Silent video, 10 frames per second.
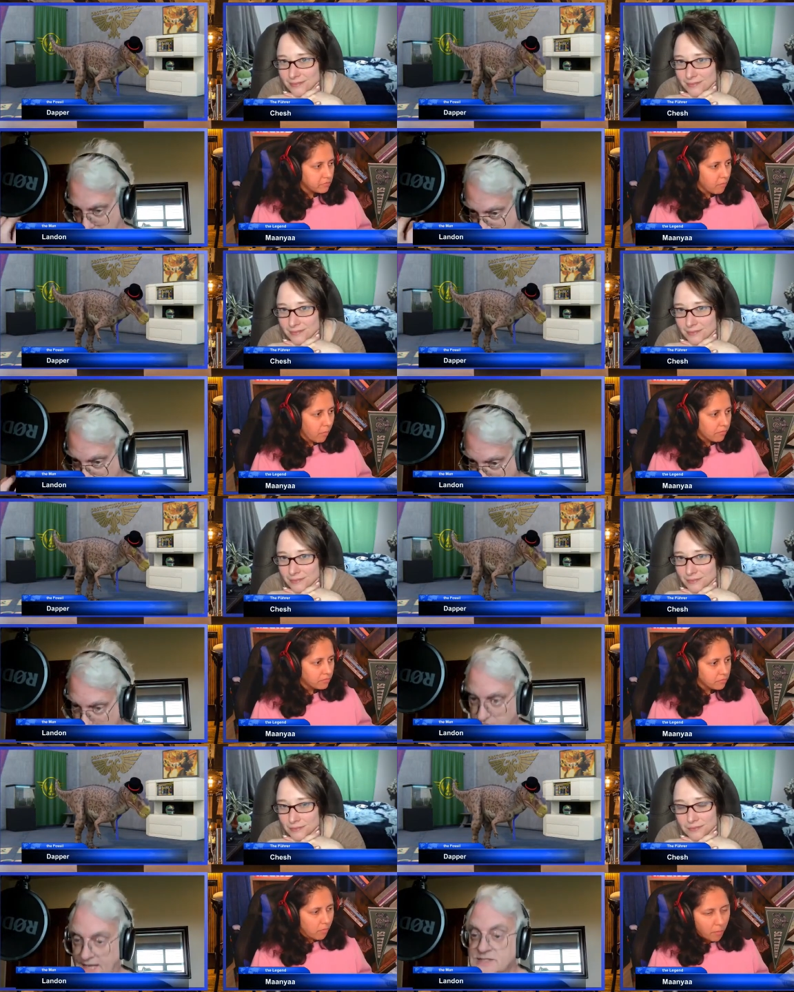Speaker 1: a
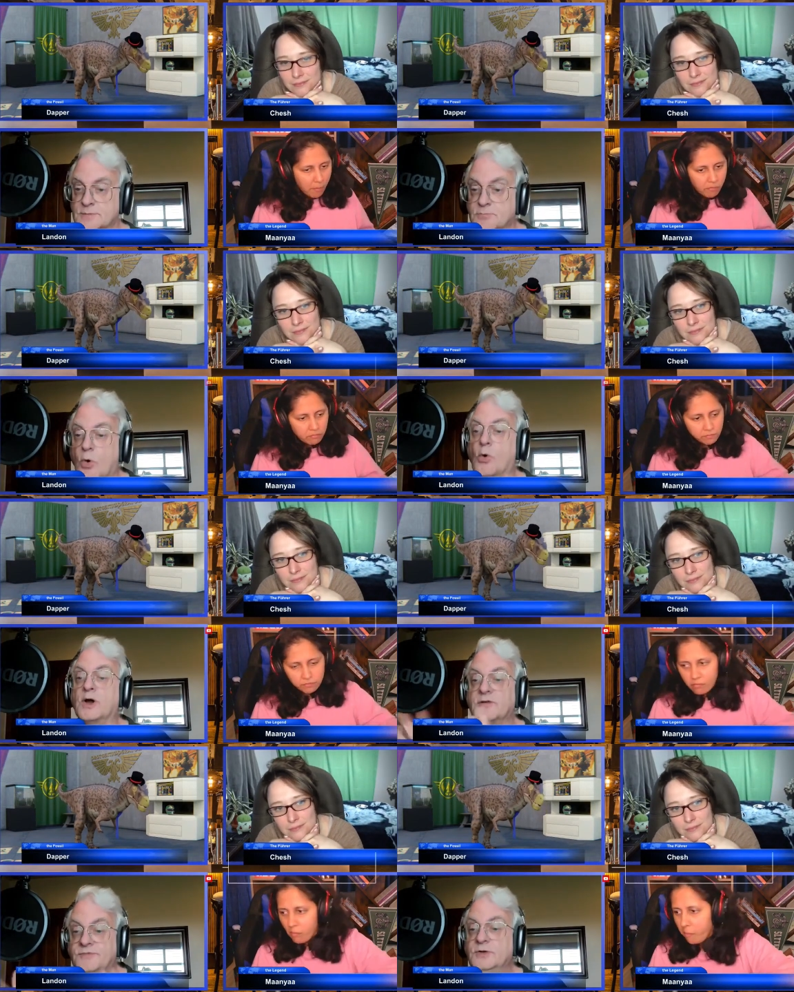some complaints and
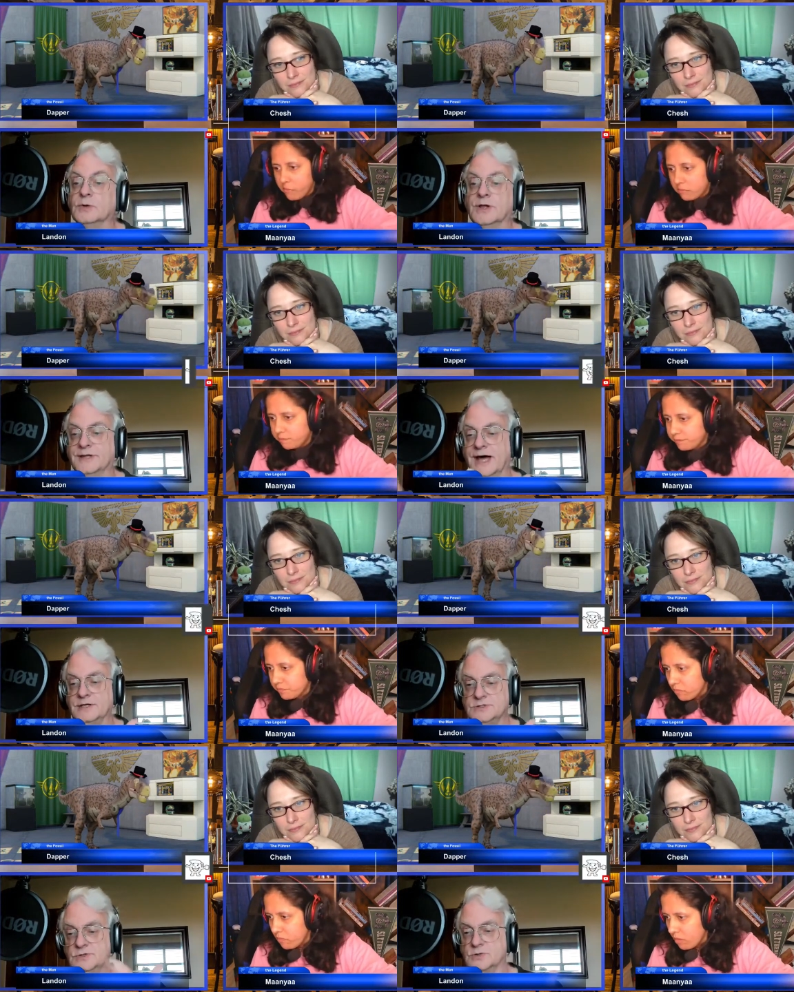pouring fuel on
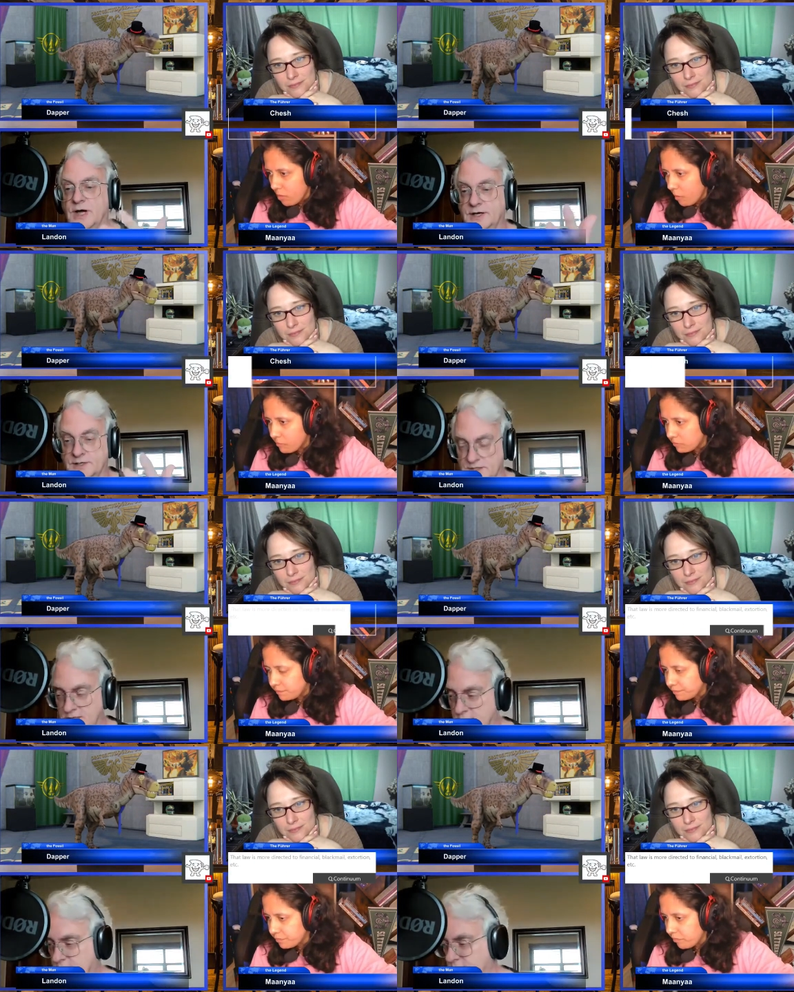that to try to you
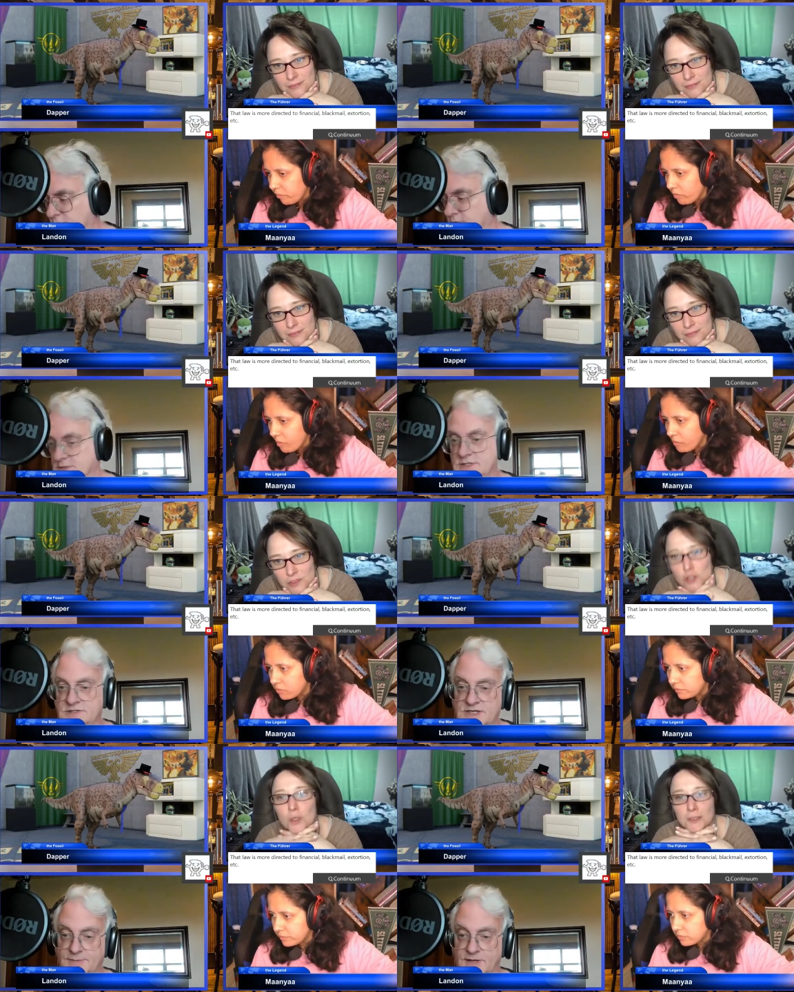know
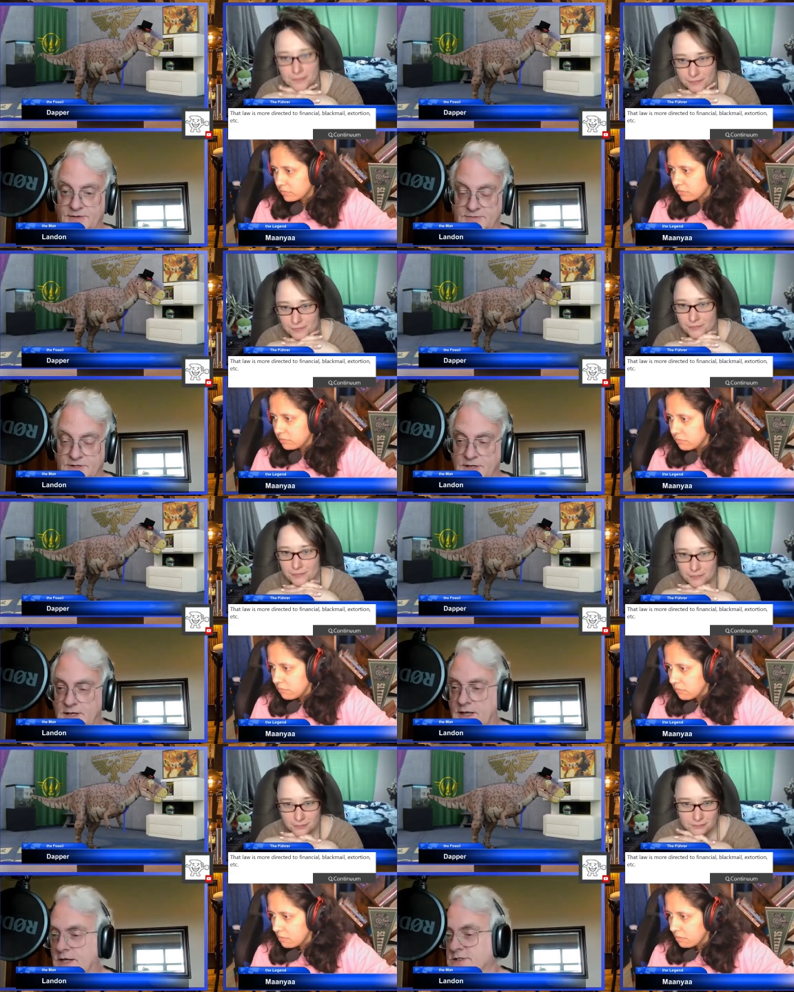destabilize and,
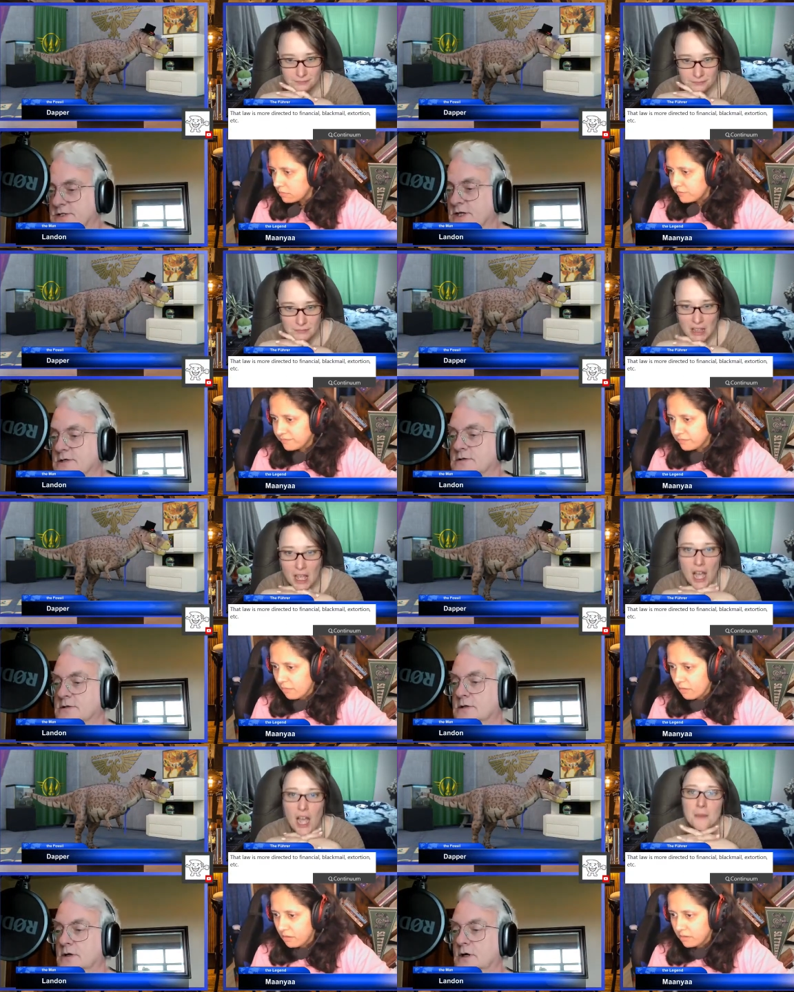and agitate.
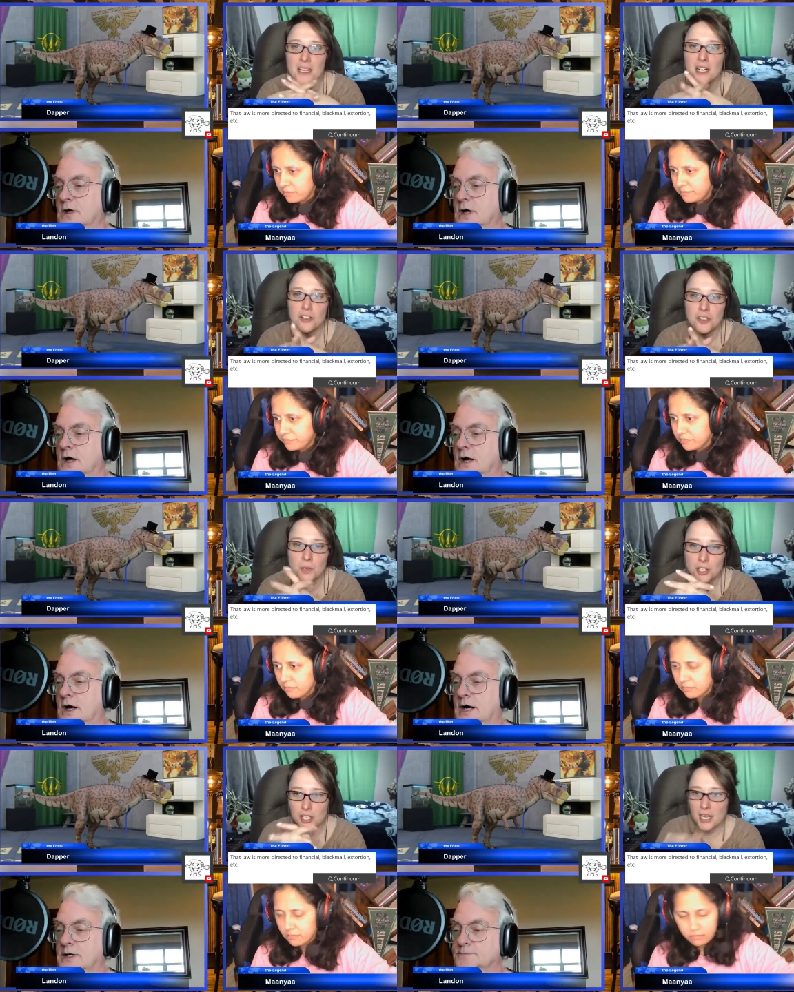
Speaker 2: I mean, I also
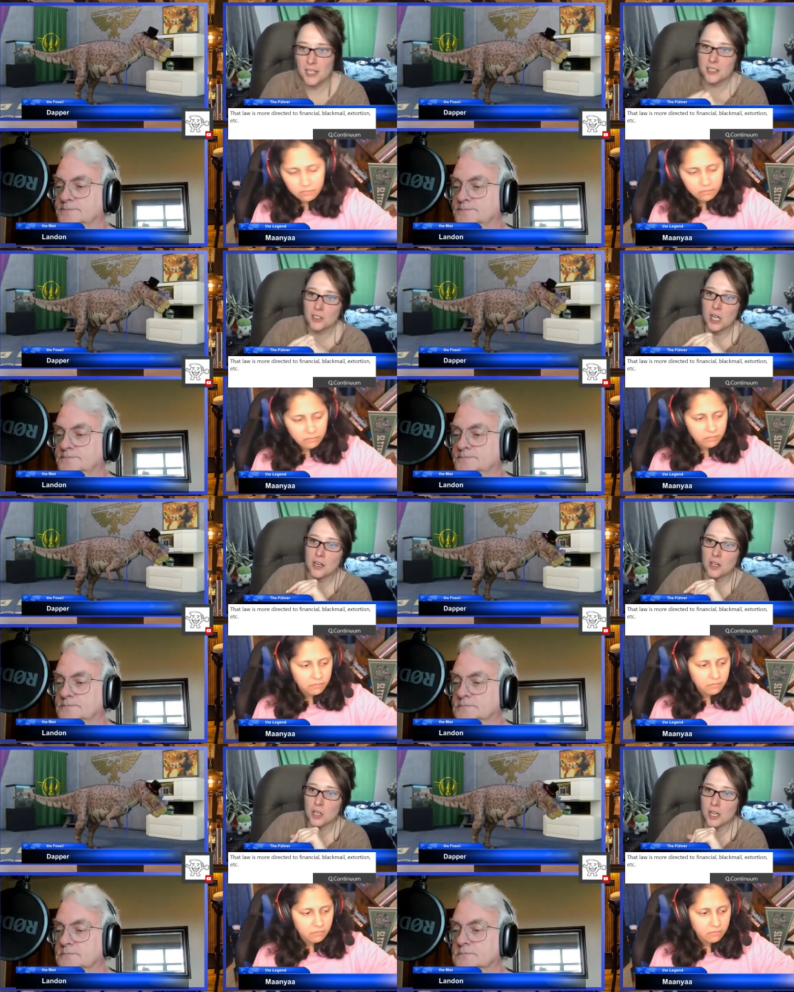understand, um, and,
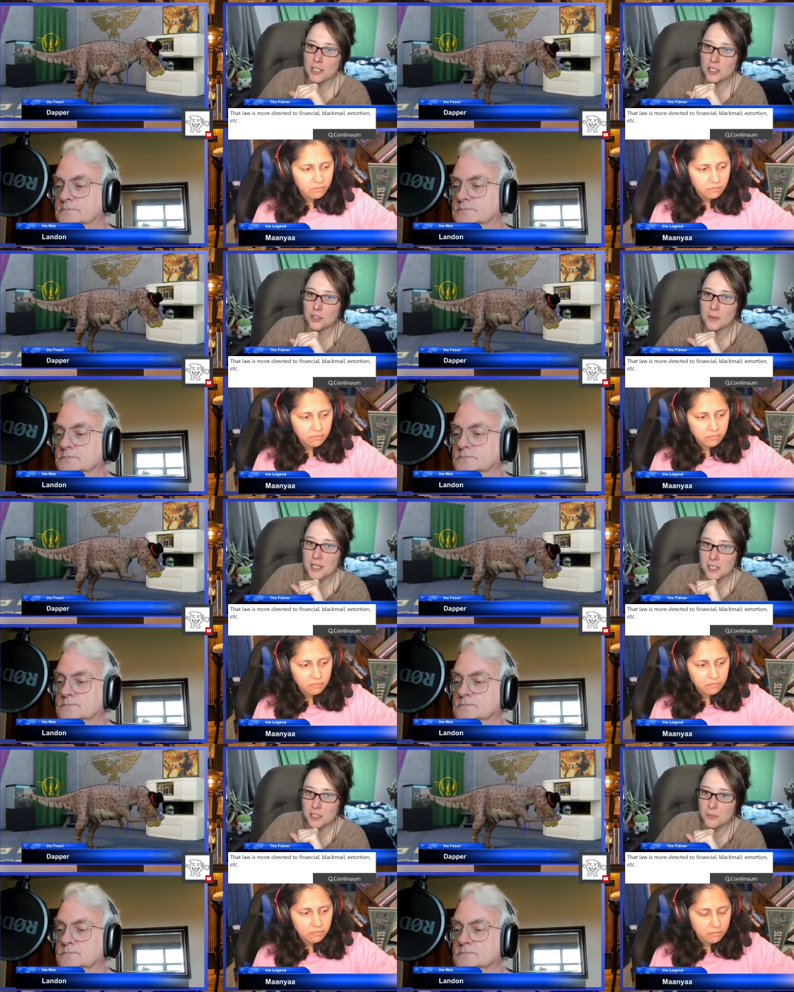and and Q
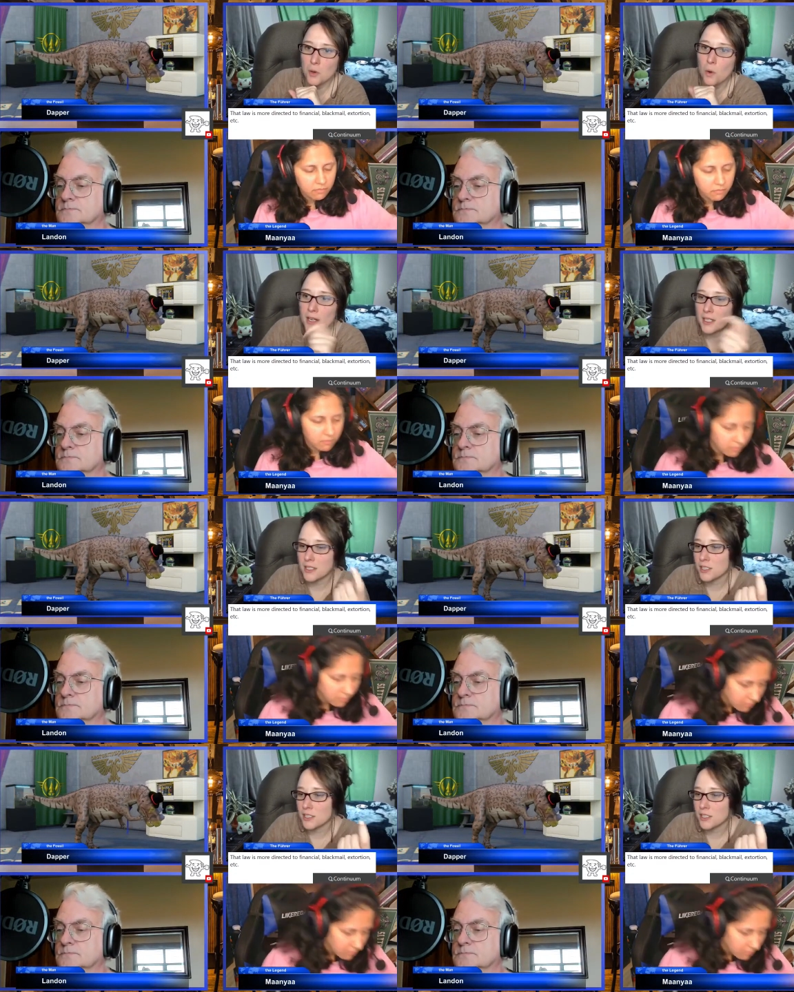makes a good point